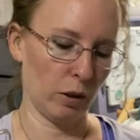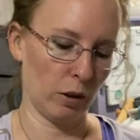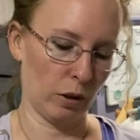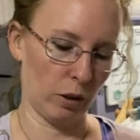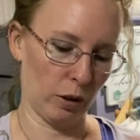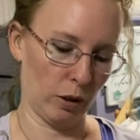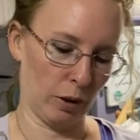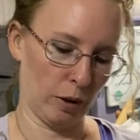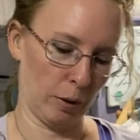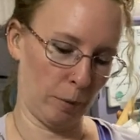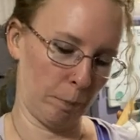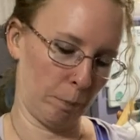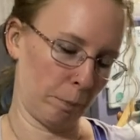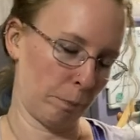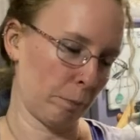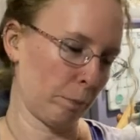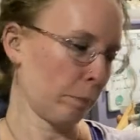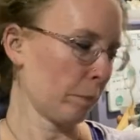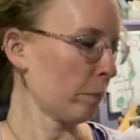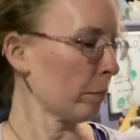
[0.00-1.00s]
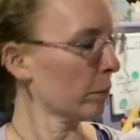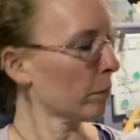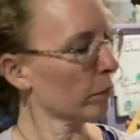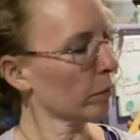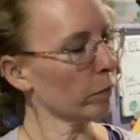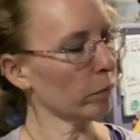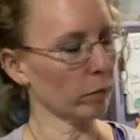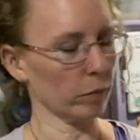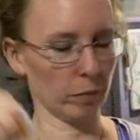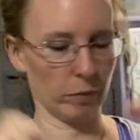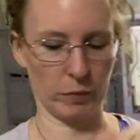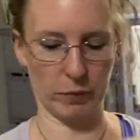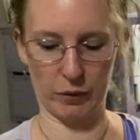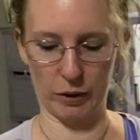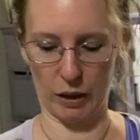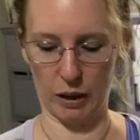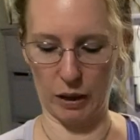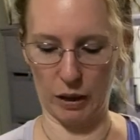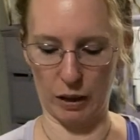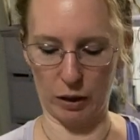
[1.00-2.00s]
Um,
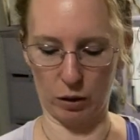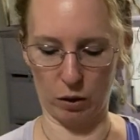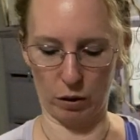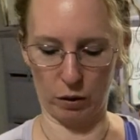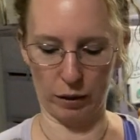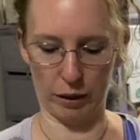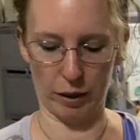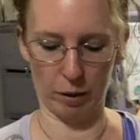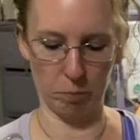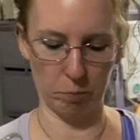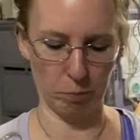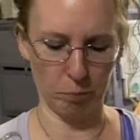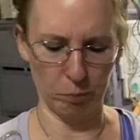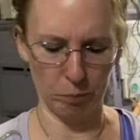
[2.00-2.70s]
I like all that.